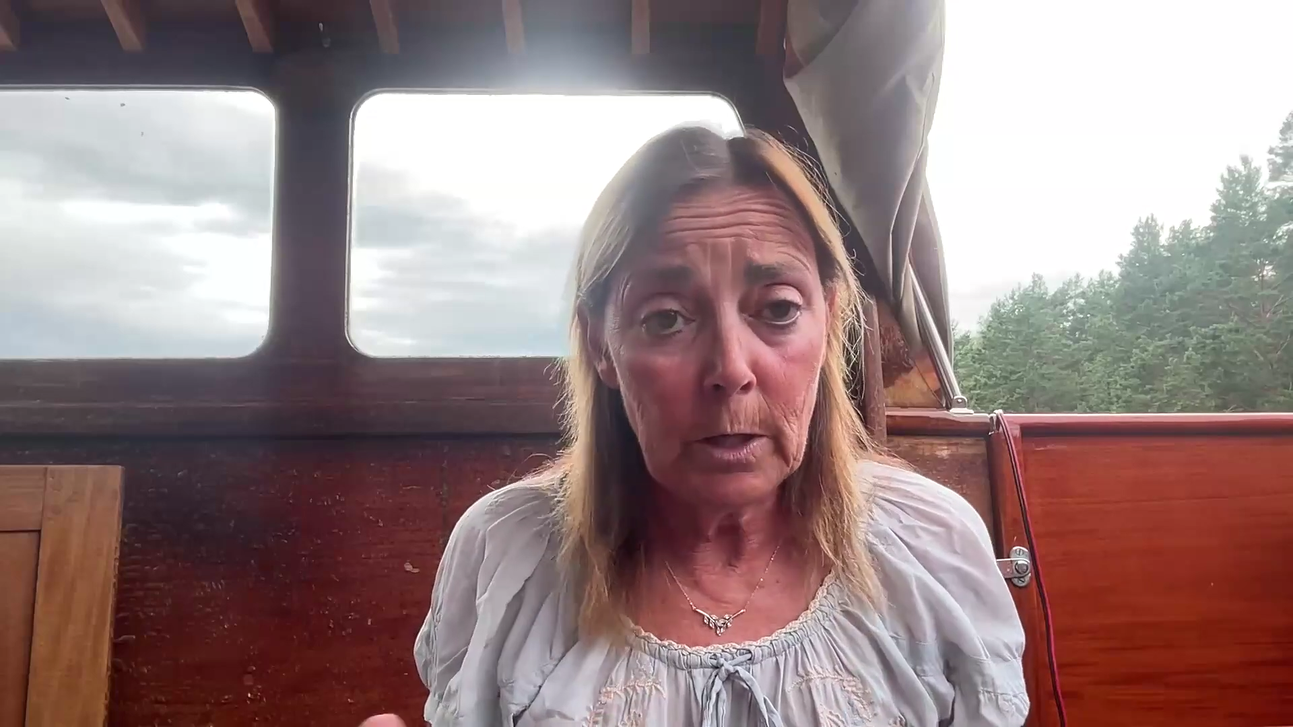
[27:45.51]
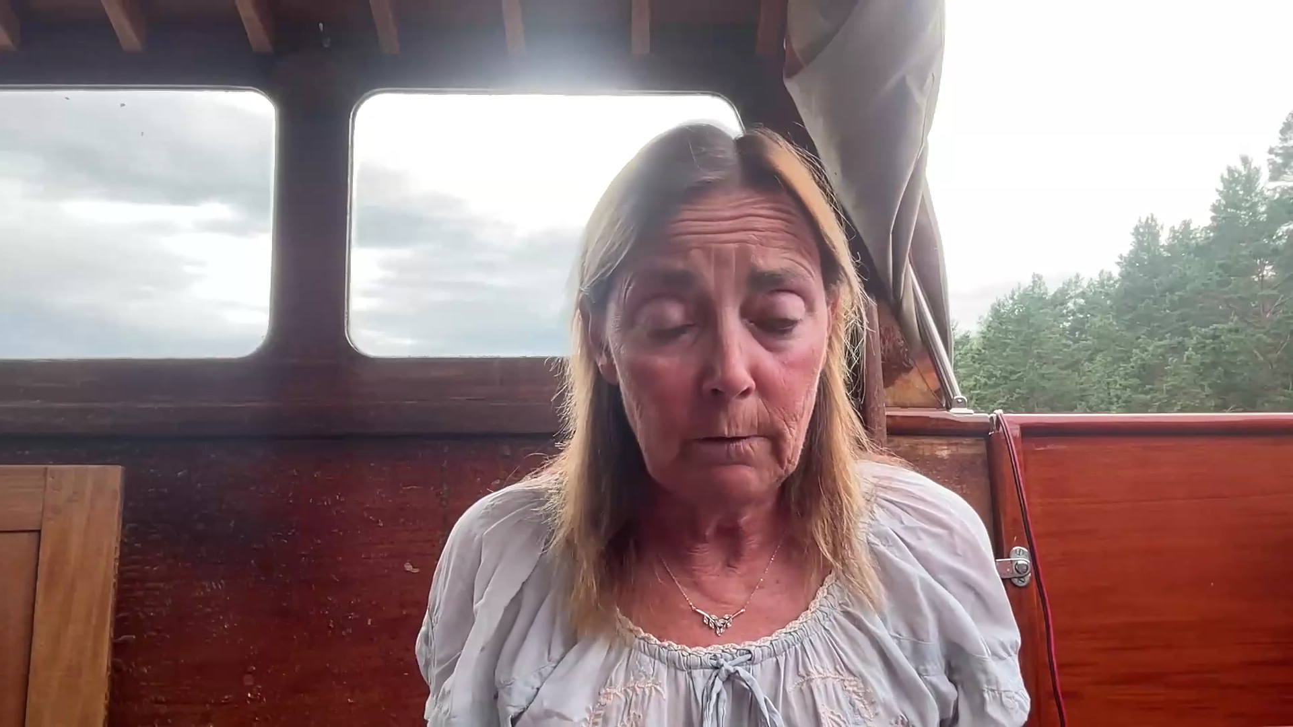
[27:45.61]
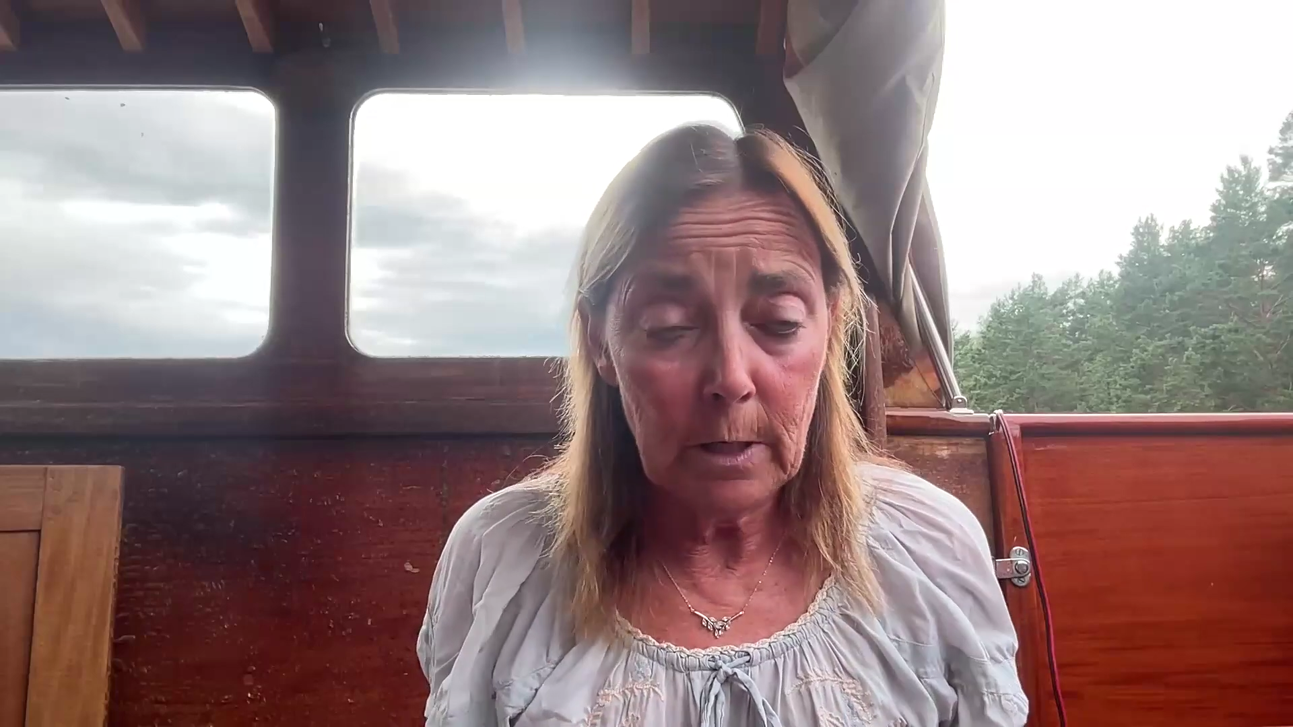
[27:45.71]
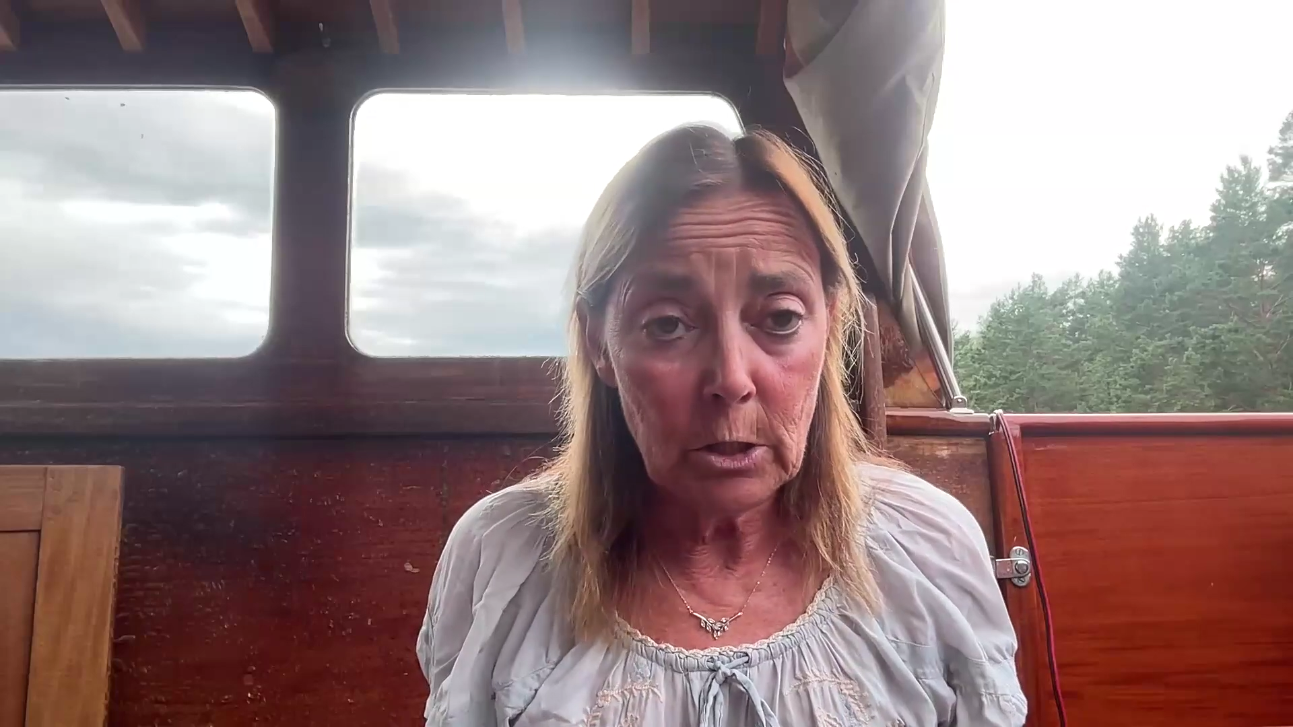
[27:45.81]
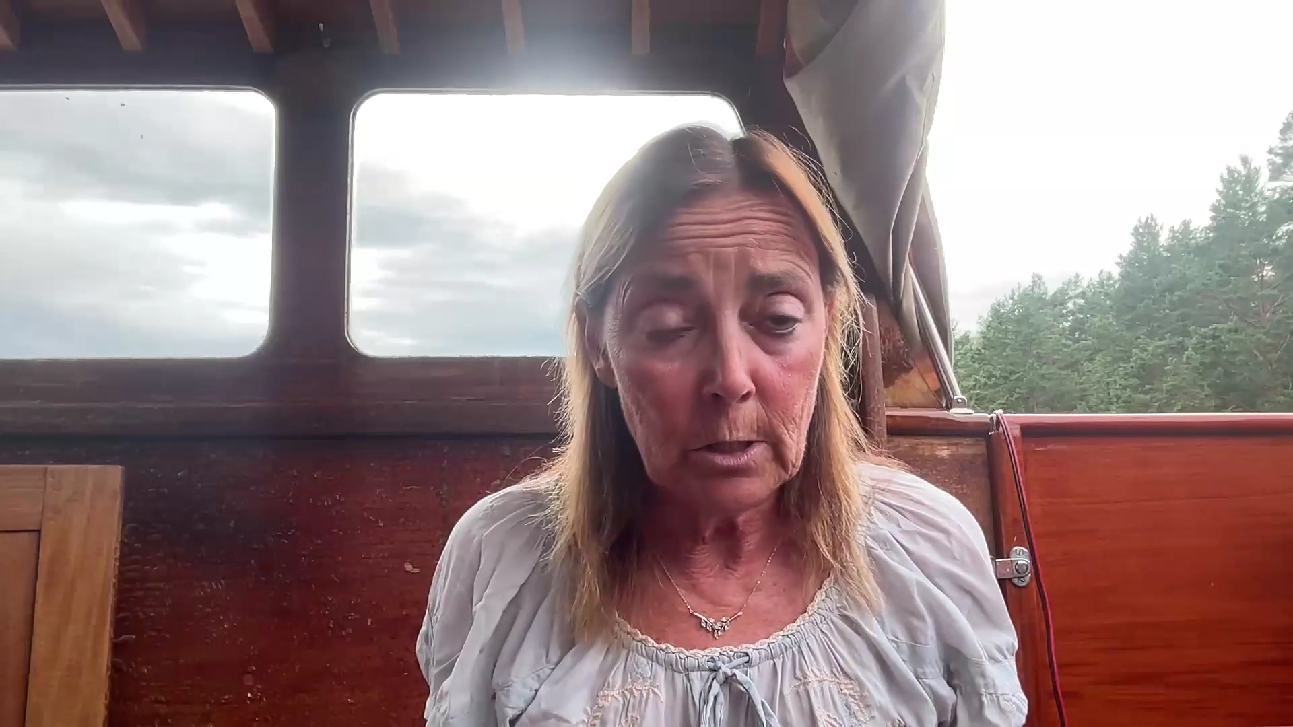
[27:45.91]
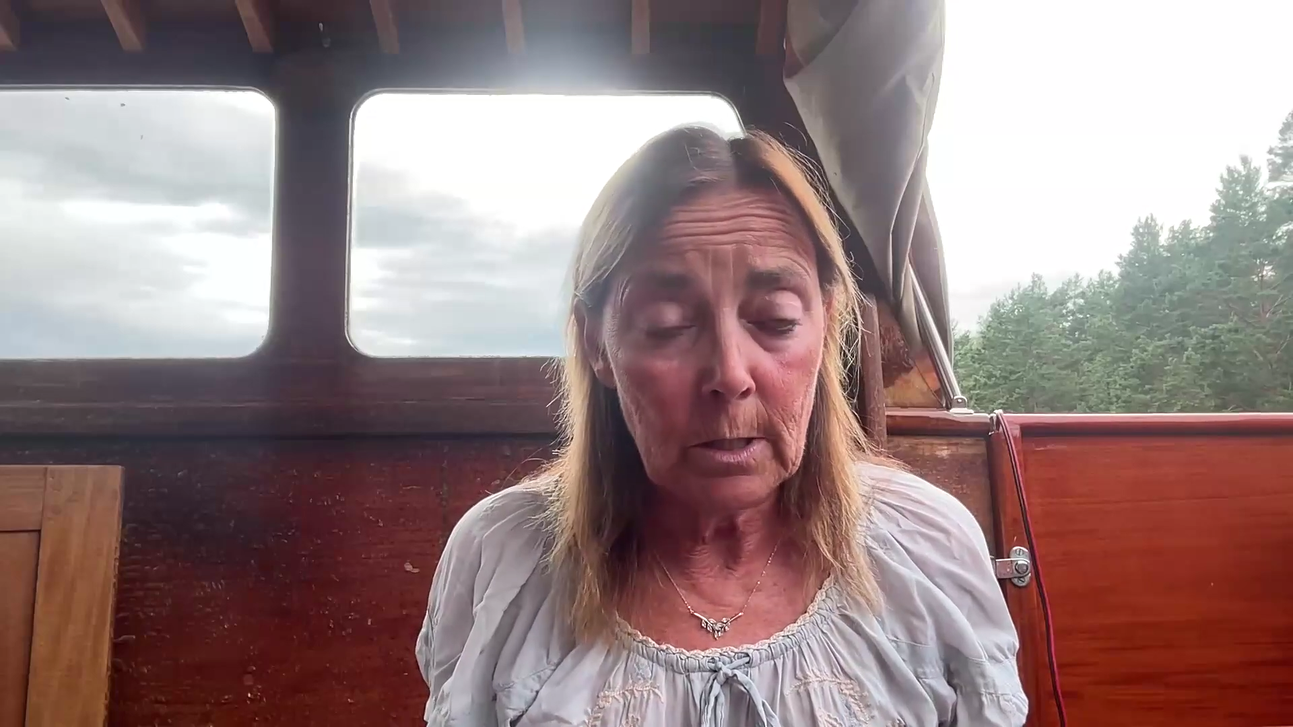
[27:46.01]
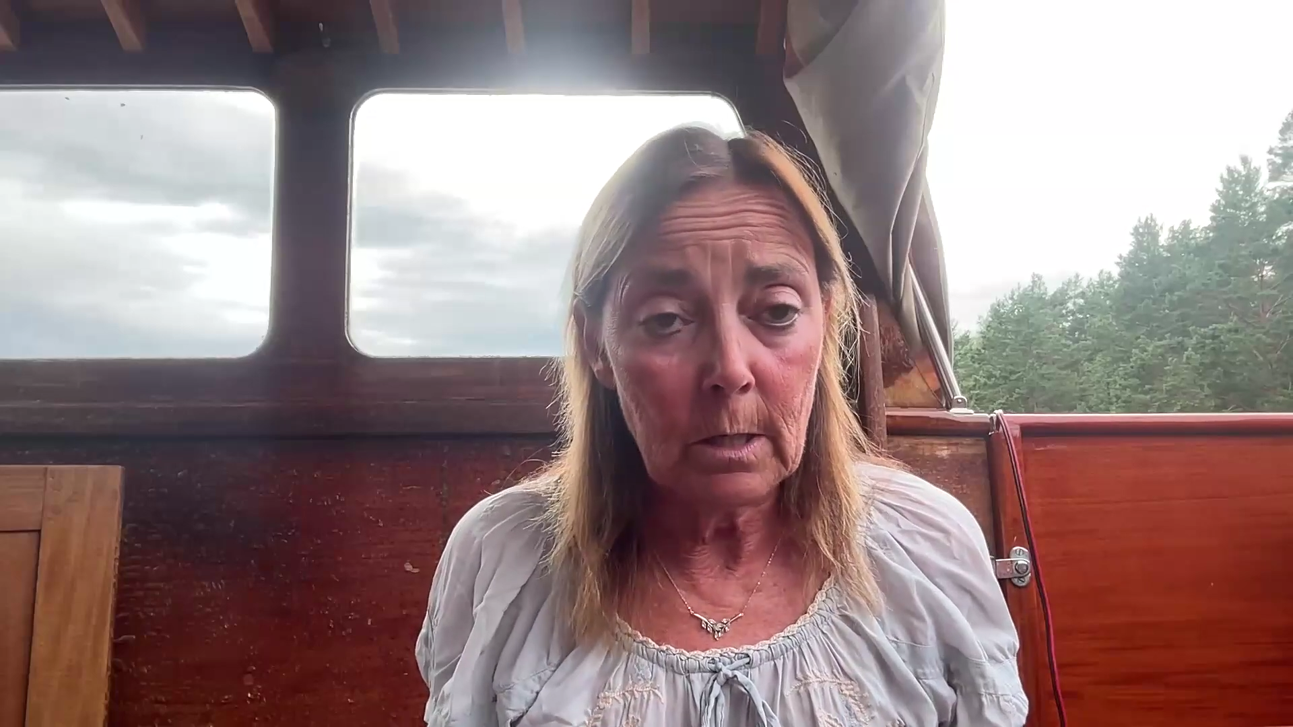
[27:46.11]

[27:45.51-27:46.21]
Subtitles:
innovation